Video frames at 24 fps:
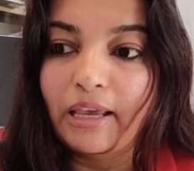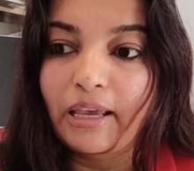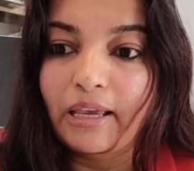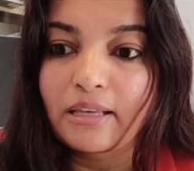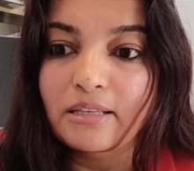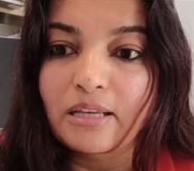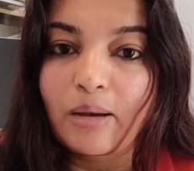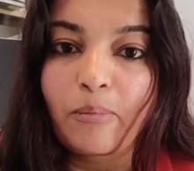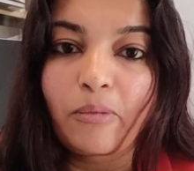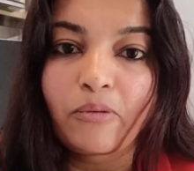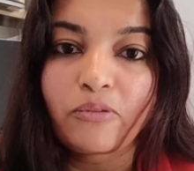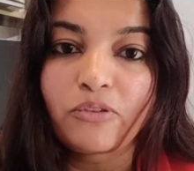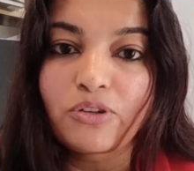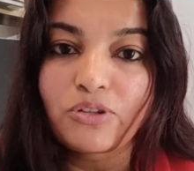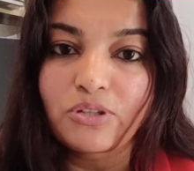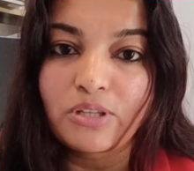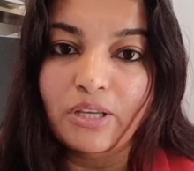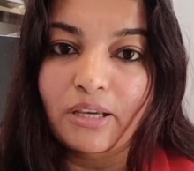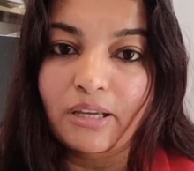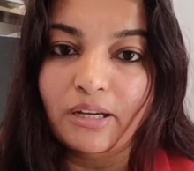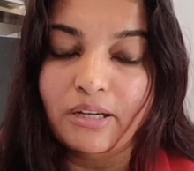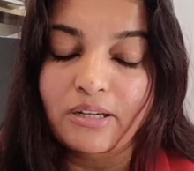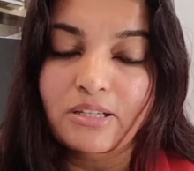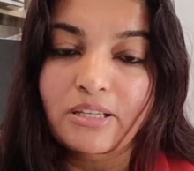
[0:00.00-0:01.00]
some of the
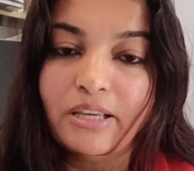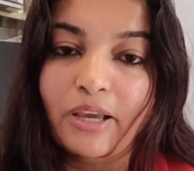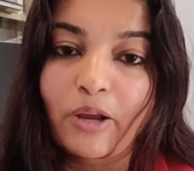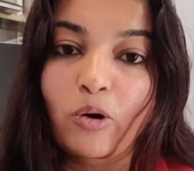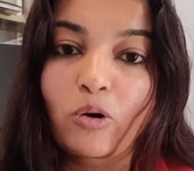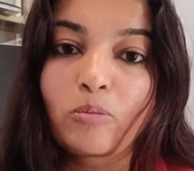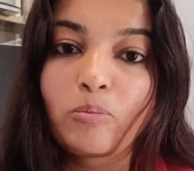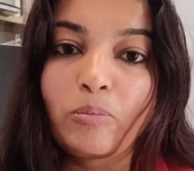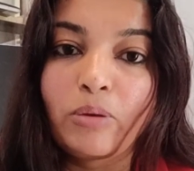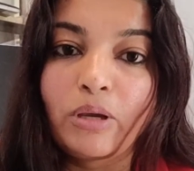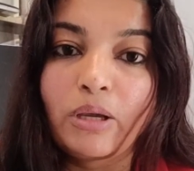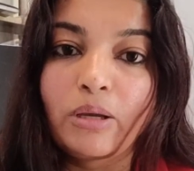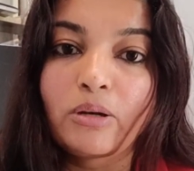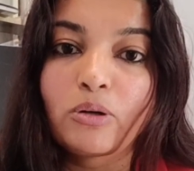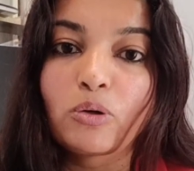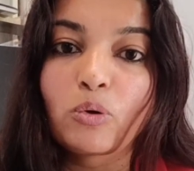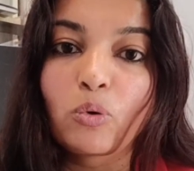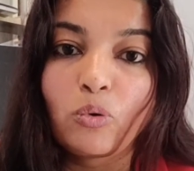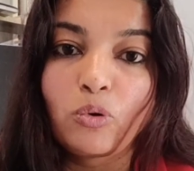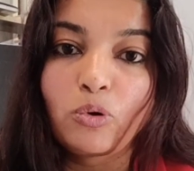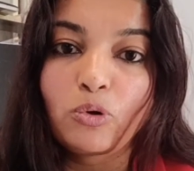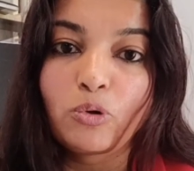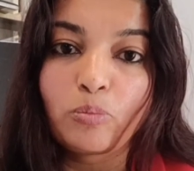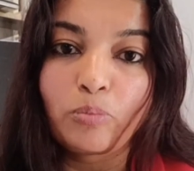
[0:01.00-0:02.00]
secrets cannot be
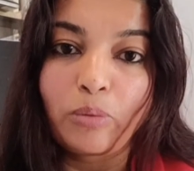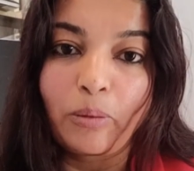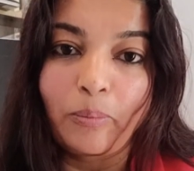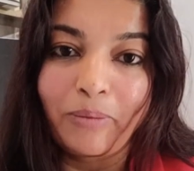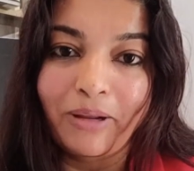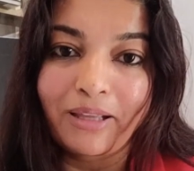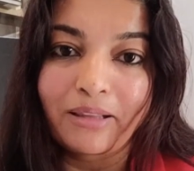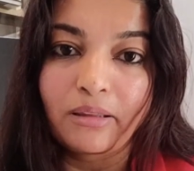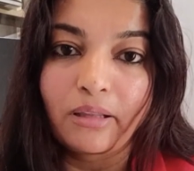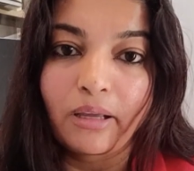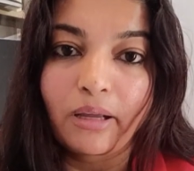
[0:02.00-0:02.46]
told to public.